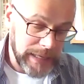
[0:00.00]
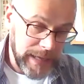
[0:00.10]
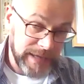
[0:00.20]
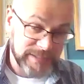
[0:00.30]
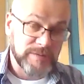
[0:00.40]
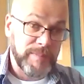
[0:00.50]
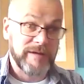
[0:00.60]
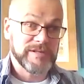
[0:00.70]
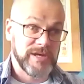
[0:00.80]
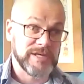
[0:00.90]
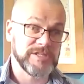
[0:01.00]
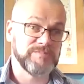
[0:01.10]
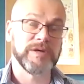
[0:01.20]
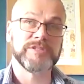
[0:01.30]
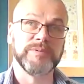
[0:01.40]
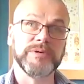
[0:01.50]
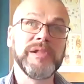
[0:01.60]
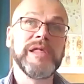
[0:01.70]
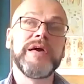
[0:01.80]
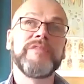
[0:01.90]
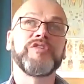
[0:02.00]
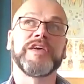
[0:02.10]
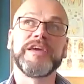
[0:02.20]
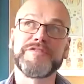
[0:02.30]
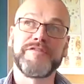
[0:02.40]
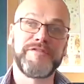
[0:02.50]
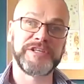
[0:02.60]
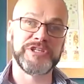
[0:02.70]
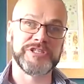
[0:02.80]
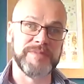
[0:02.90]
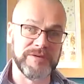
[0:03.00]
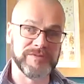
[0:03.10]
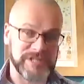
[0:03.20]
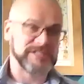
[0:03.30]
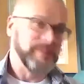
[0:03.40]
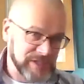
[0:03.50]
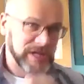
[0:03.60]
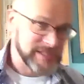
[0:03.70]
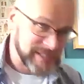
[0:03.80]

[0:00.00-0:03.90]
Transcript: ectoparasites as possible, to give the fish's immune system a chance to